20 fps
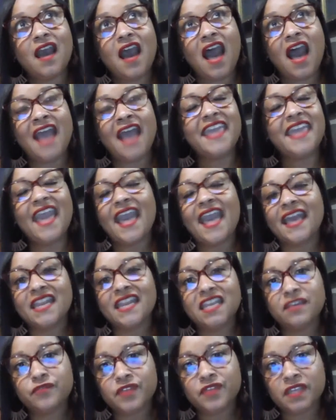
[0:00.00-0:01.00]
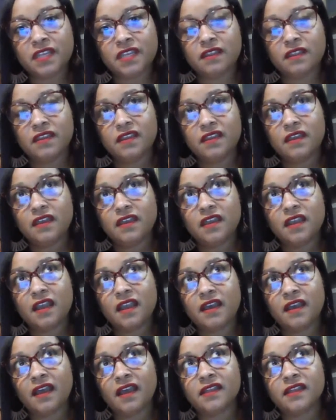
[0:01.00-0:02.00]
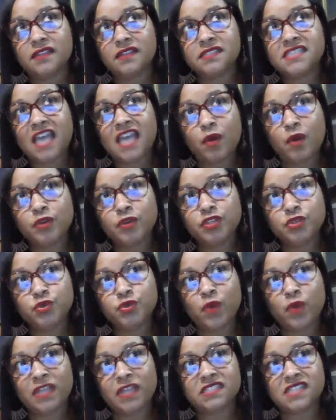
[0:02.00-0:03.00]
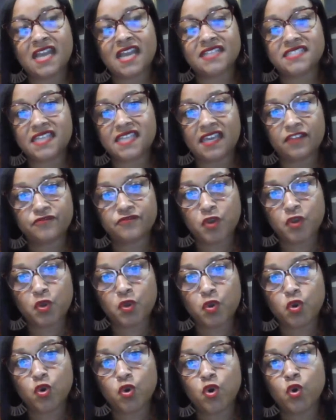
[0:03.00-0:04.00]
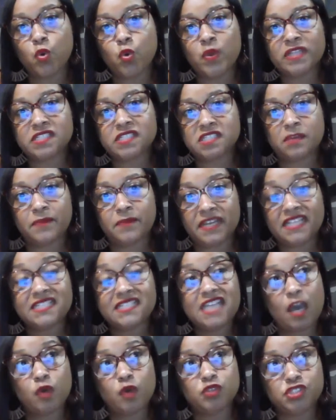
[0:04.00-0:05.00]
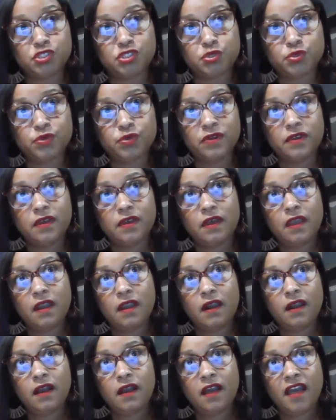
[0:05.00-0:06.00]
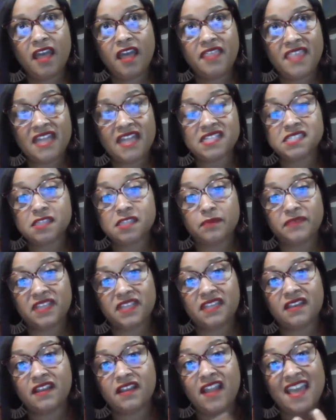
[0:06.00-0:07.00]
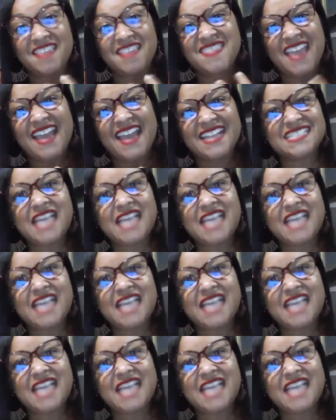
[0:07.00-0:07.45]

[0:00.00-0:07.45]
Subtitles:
I can't even tell you what it's like to get a phone call when somebody tells you that something like that has